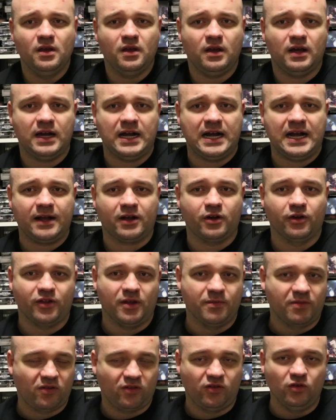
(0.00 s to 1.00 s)
because uh,
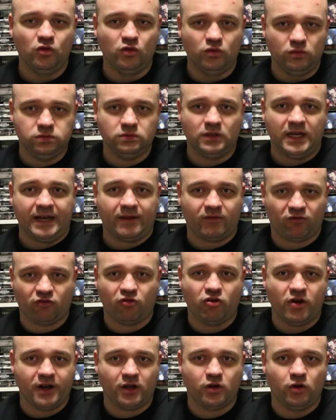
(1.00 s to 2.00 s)
I'm still like
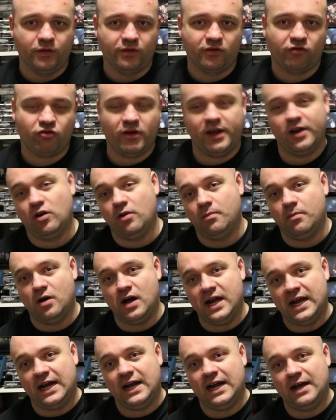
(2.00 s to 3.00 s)
trying to concentrate on
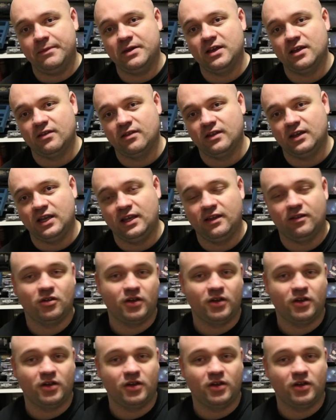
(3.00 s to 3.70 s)
my army as it is.